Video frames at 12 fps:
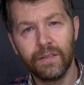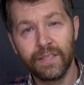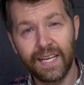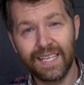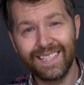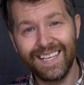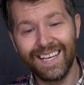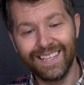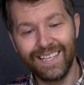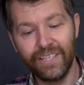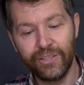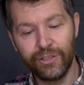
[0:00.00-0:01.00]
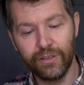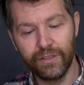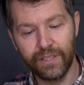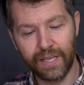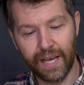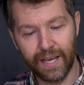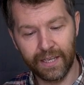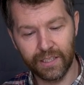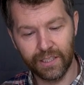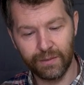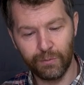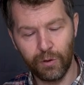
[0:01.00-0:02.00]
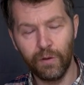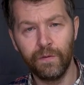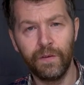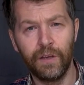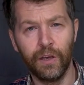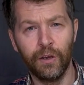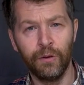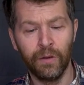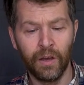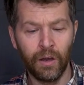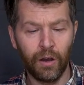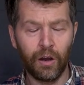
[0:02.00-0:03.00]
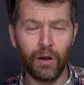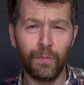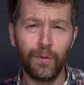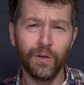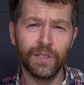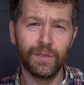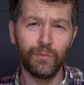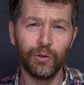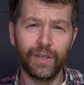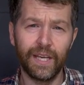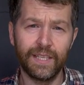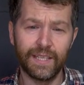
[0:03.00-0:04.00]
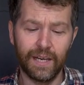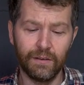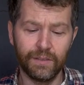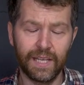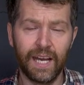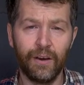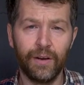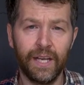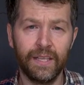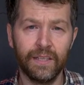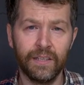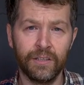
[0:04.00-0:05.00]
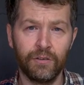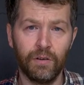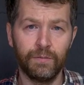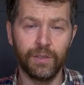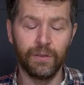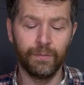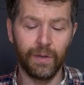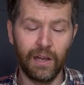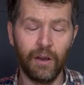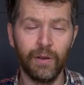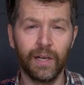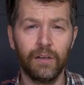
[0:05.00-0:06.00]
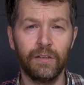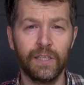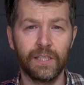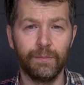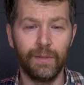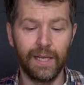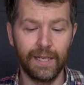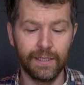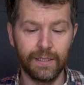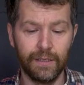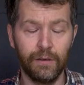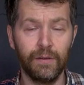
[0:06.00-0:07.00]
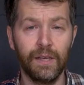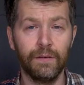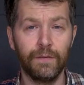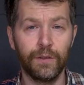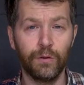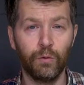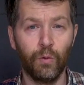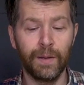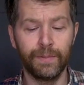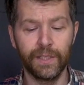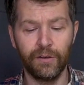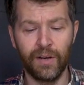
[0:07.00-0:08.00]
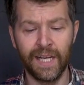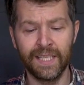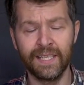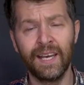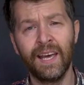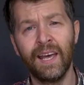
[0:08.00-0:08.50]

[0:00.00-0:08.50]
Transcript: So that's it, the Zhiyun Tech Smooth Q. I'll put some more details down in the description below, including some links to the official website.